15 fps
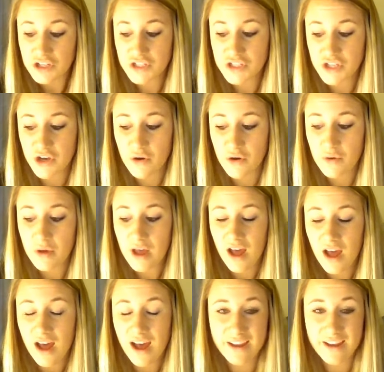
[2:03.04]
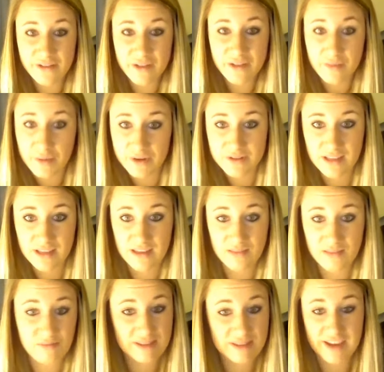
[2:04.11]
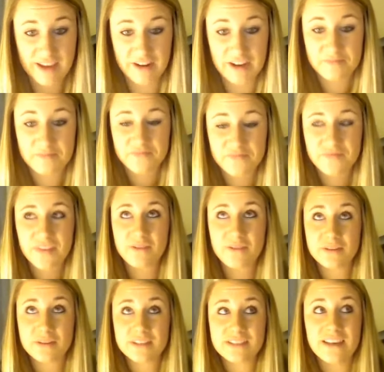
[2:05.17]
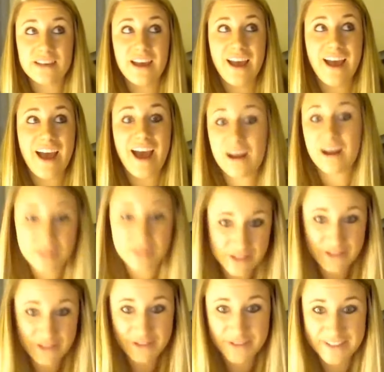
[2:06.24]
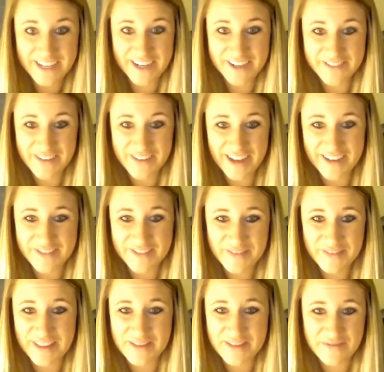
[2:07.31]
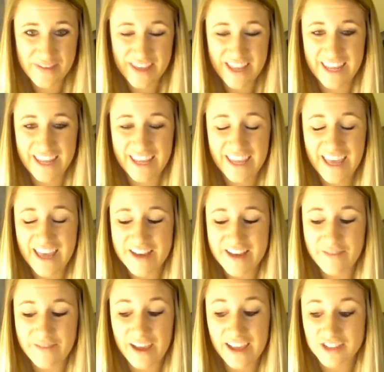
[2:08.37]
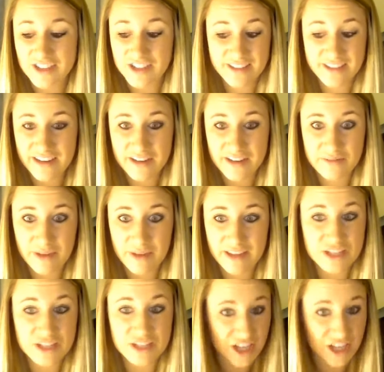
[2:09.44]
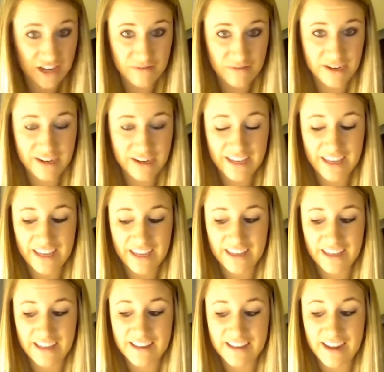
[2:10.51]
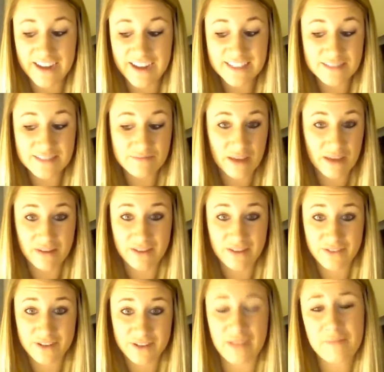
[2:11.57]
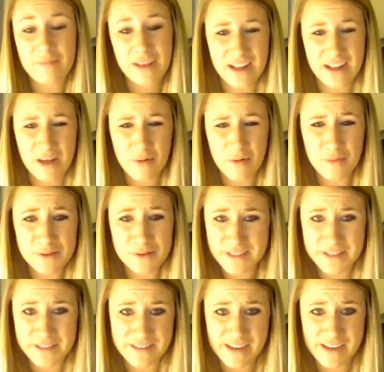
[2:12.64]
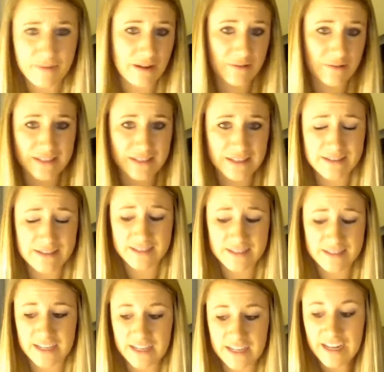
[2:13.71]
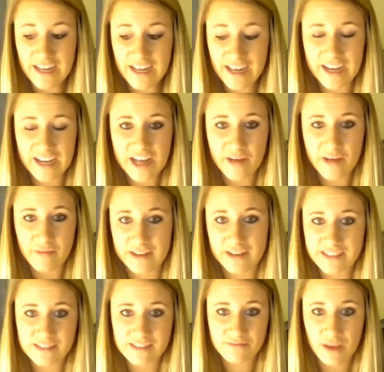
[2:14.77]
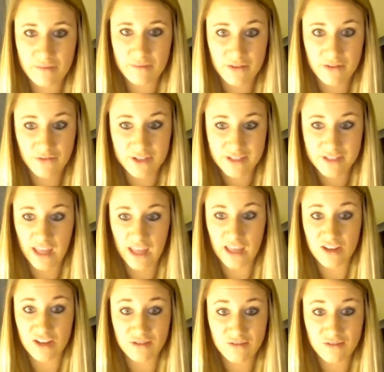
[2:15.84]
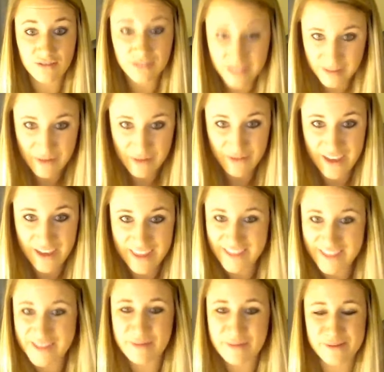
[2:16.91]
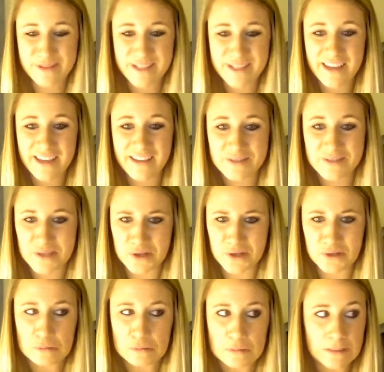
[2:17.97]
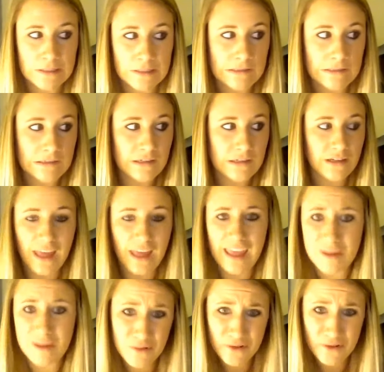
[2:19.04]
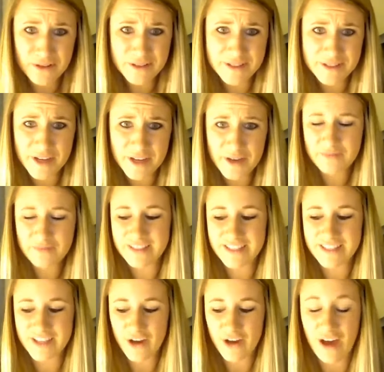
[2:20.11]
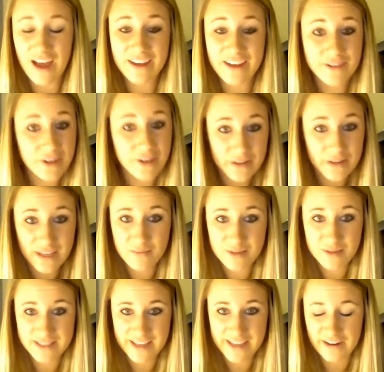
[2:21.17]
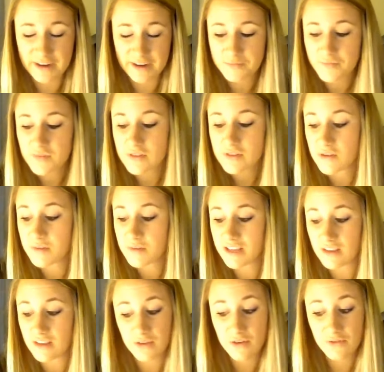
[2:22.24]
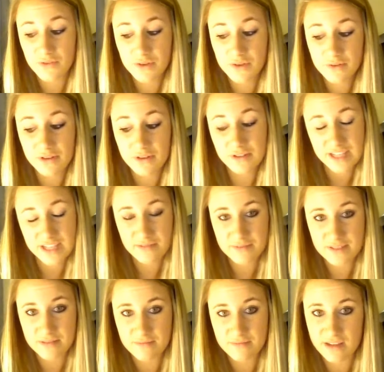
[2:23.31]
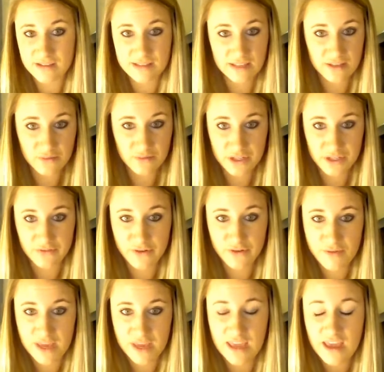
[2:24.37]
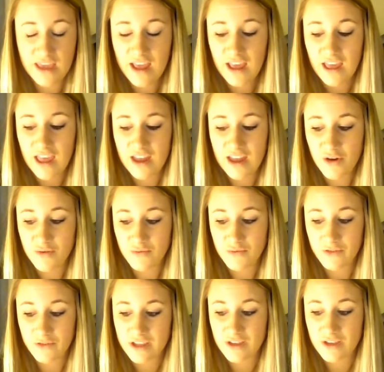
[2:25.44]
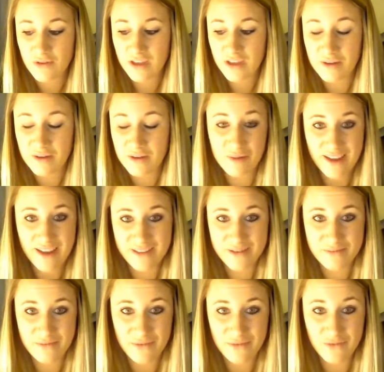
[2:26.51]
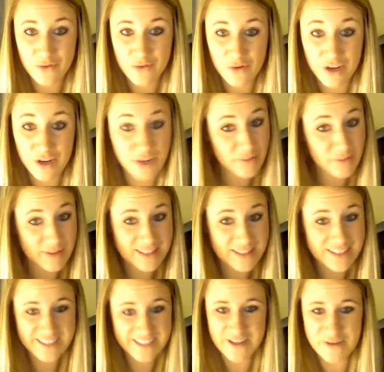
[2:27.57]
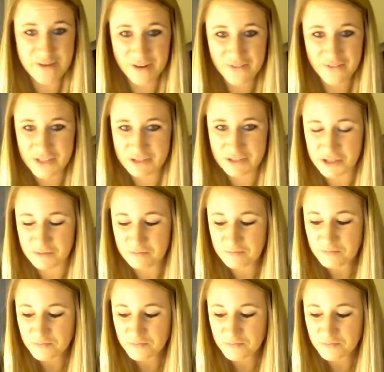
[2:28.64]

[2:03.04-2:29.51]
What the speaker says: So I know that posting can be scary. It was absolutely terrifying for me in the beginning. I actually signed up in January, and I didn't make my first, I made a couple posts here and there, but I wasn't consistent, and I didn't make my first like leap of faith into posting until April or so. So I know it can be scary. So I'm going to give you a few little tips and things that's worked for me, and hopefully you can apply them for your business and they'll work for you too.